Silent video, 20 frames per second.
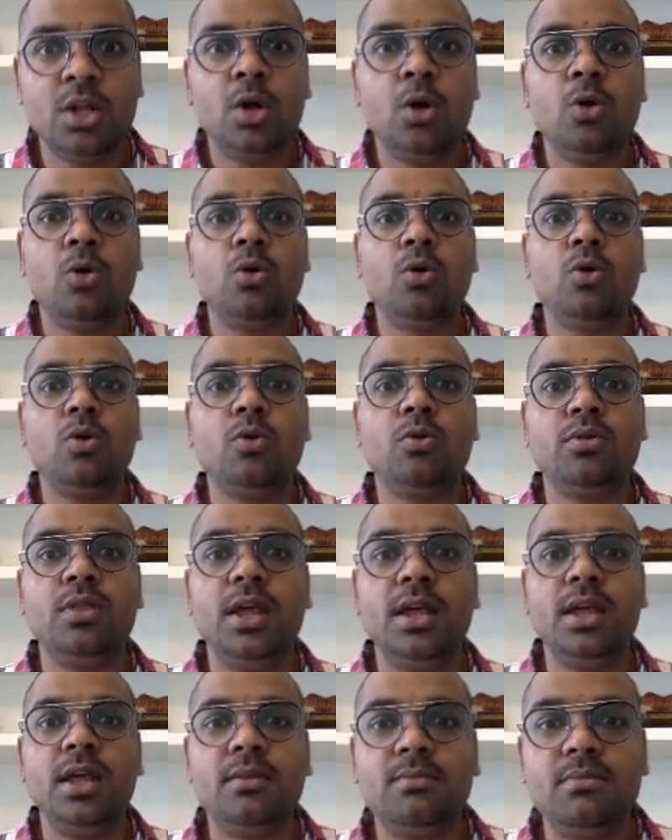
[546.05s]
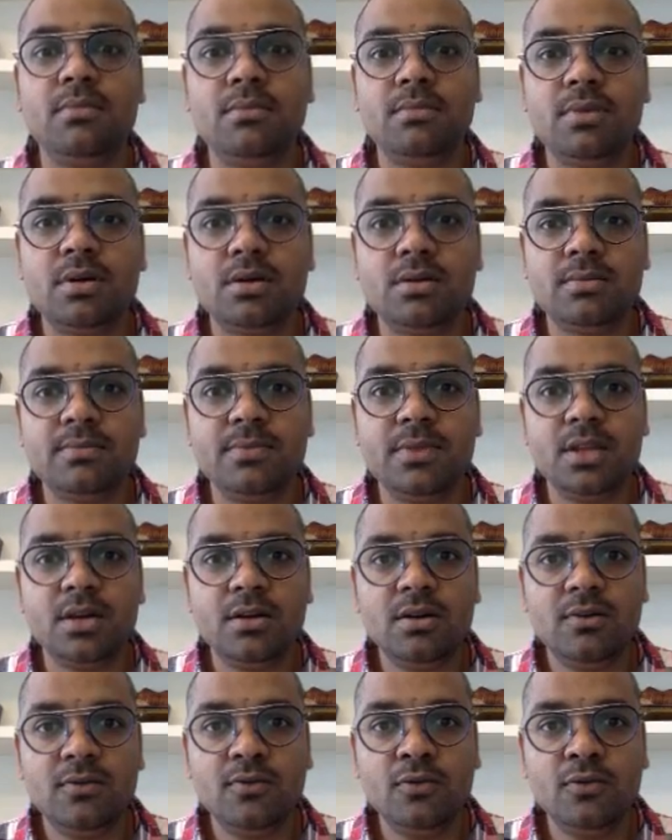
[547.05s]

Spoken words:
Oh, then the